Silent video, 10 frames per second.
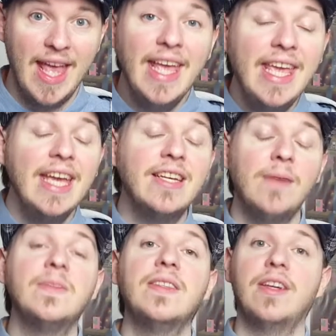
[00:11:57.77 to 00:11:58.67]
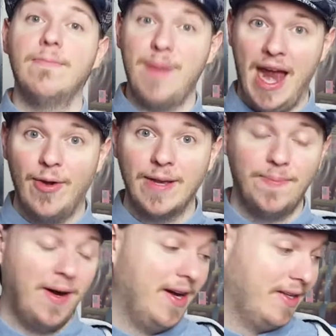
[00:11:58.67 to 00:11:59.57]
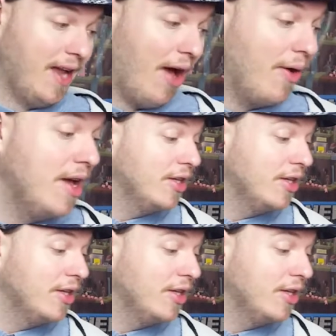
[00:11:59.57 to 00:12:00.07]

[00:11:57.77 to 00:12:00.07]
Here comes the comparing part now.